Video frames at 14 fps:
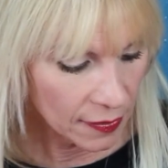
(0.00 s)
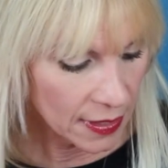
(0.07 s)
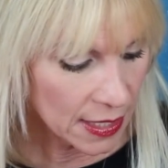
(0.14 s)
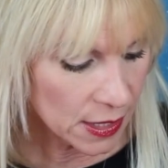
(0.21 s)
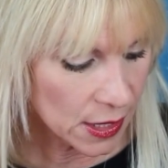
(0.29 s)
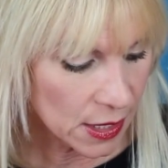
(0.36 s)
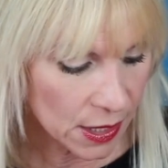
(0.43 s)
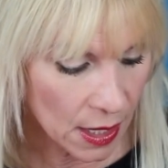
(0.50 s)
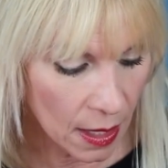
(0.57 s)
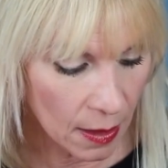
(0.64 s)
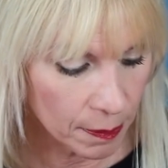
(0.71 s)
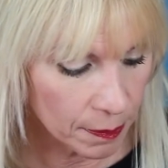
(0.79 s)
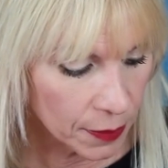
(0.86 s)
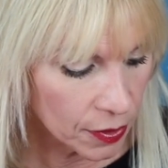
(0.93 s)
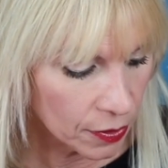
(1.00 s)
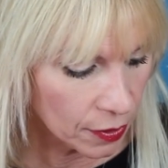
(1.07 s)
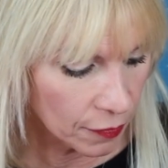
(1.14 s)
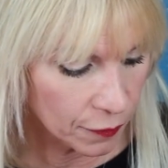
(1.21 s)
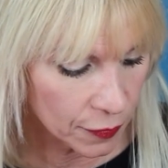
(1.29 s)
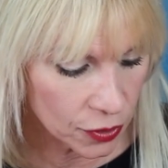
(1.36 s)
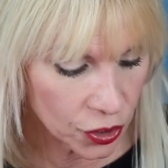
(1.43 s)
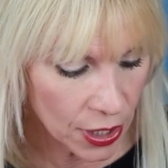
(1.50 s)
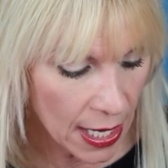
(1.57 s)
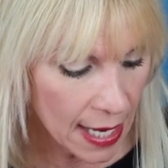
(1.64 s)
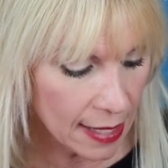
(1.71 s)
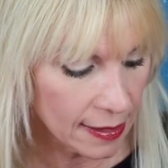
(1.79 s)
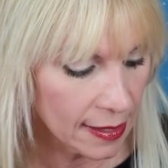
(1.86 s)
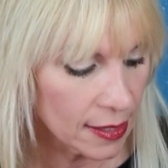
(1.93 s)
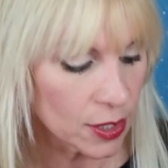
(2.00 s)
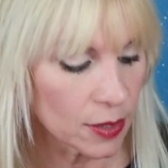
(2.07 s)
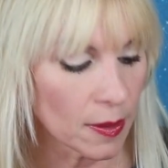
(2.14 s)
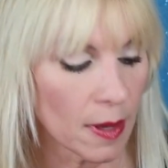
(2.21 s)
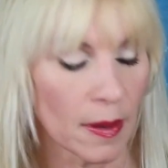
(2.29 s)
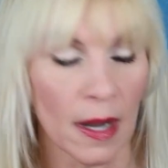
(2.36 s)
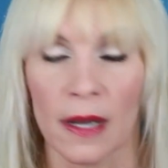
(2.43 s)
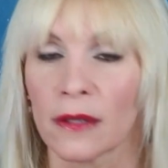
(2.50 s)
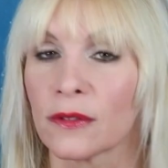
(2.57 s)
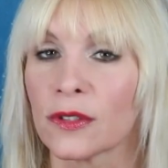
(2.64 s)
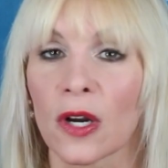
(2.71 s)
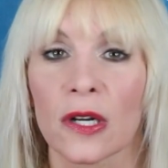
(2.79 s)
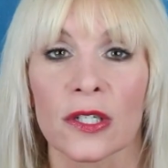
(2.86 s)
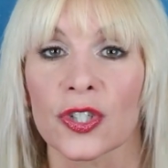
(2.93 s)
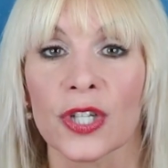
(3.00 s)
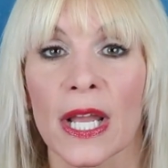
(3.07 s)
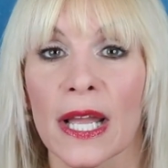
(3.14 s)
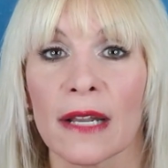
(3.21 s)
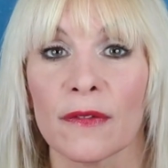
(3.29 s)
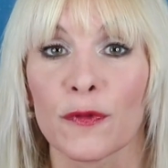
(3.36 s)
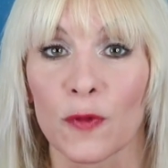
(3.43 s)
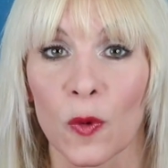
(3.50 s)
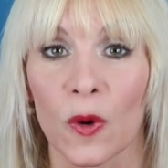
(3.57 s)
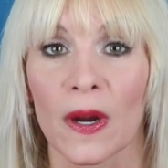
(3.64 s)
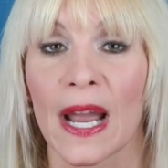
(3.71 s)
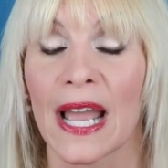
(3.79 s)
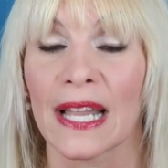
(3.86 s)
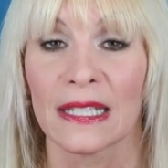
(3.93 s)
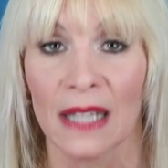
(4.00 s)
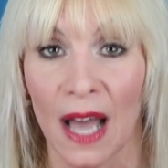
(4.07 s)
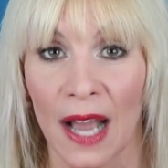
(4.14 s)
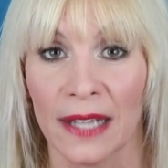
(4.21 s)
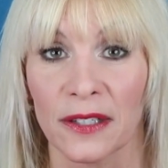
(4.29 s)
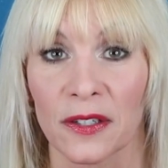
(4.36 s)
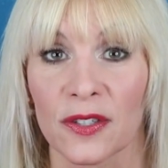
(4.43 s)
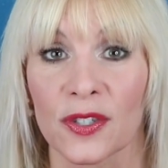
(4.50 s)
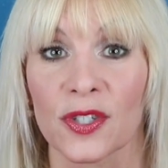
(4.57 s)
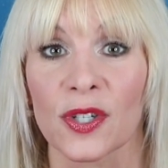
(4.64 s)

This is a beautiful shade, this uh, dark shade, for a liner.